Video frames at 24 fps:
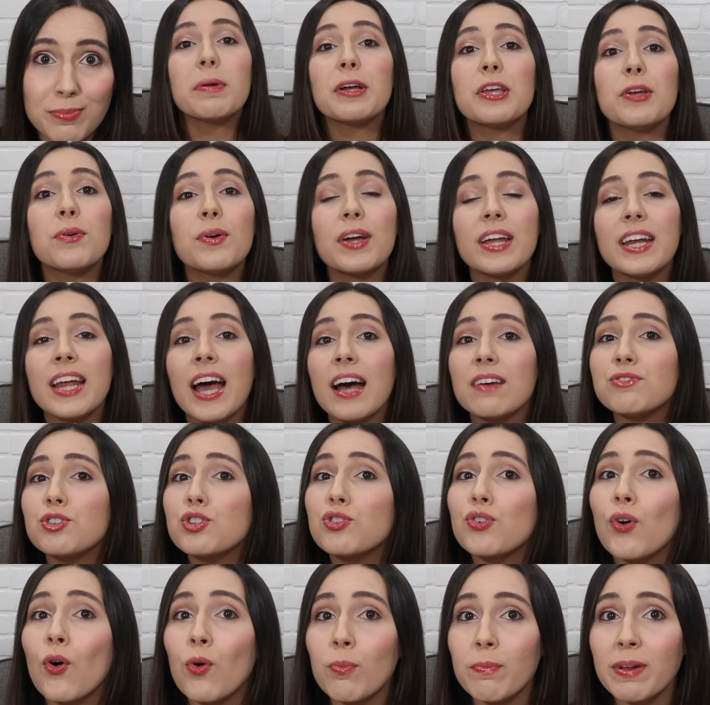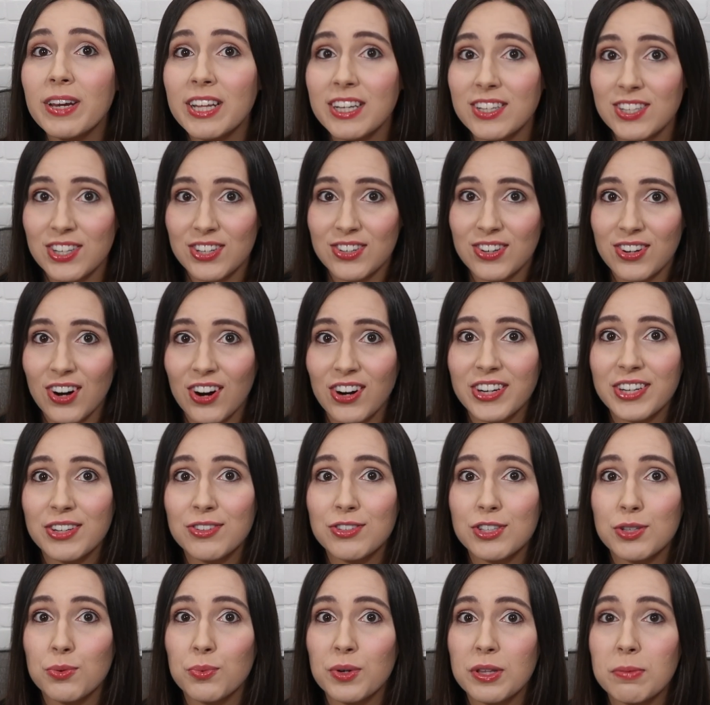But you can have so many
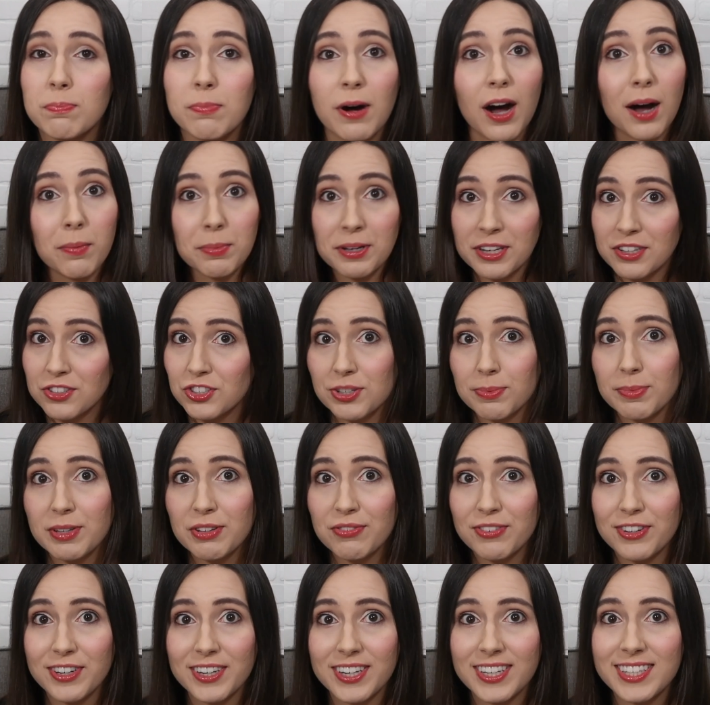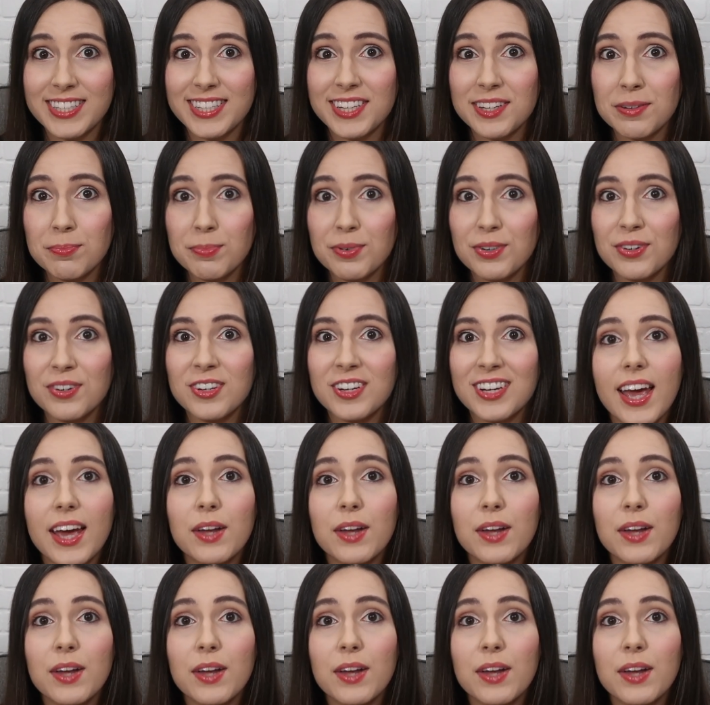scenarios with Bobby and Jimmy, for example,